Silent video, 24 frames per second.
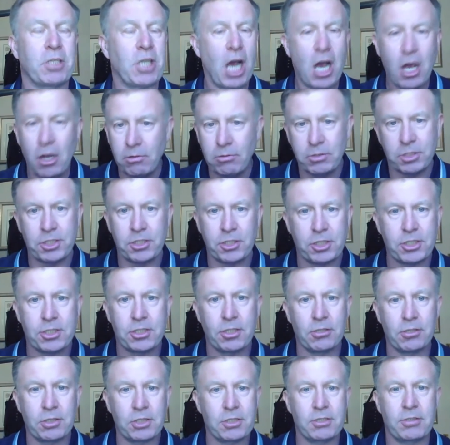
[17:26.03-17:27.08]
coach as
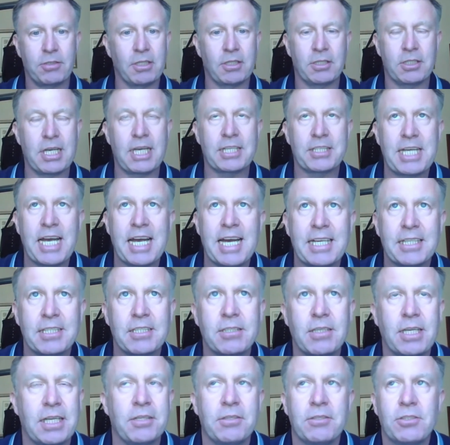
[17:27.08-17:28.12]
such as I had
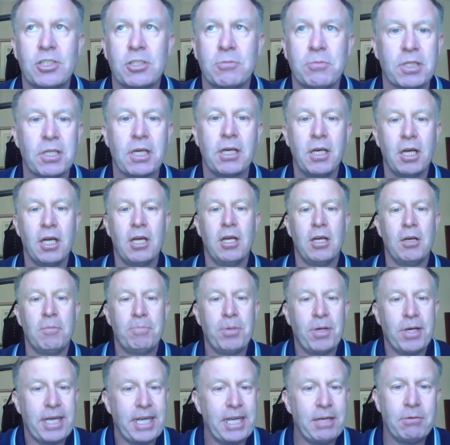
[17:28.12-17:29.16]
in some other.
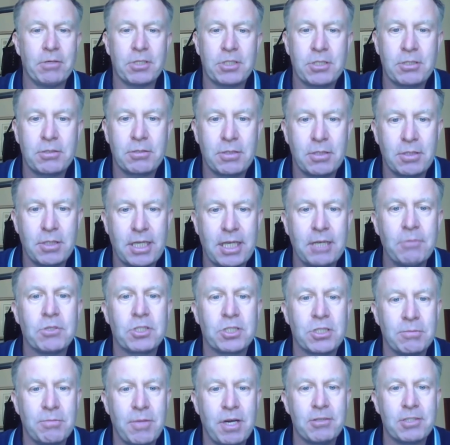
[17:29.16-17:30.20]
But he was
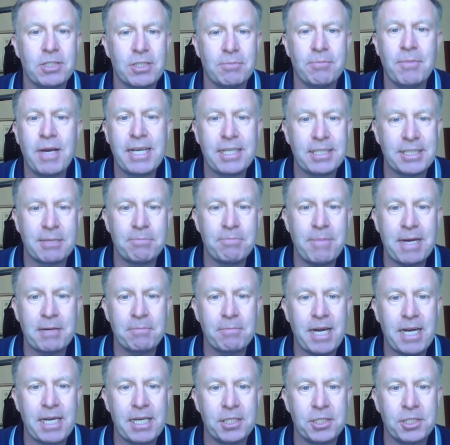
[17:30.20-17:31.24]
the most amazing
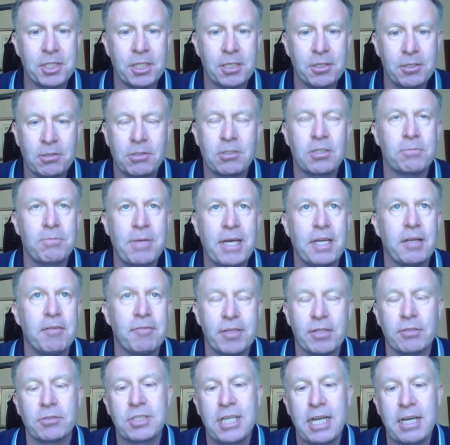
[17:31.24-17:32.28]
man manager who could make you
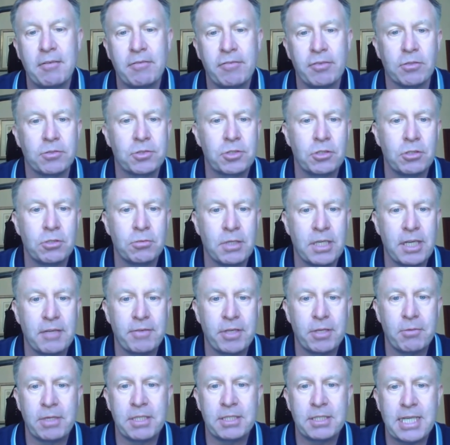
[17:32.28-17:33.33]
feel 10 foot tall
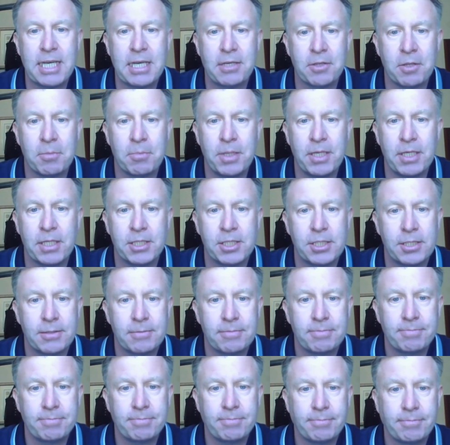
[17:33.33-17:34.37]
whenever you went out on the pitch.
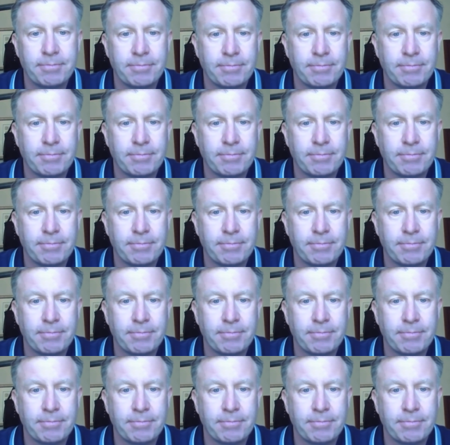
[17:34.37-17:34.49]
Did